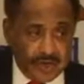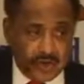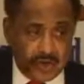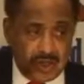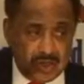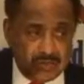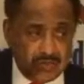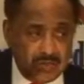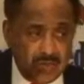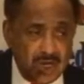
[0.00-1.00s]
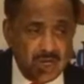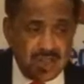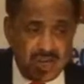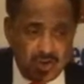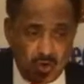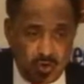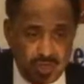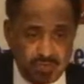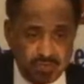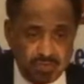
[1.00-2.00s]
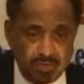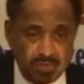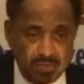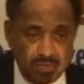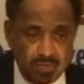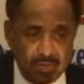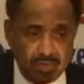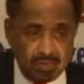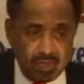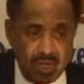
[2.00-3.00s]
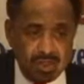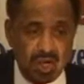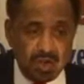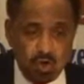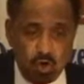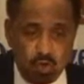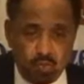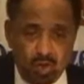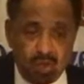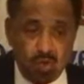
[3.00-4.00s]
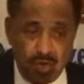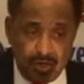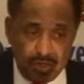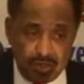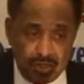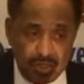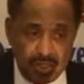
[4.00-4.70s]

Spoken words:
and still, they do it. They do it with grace.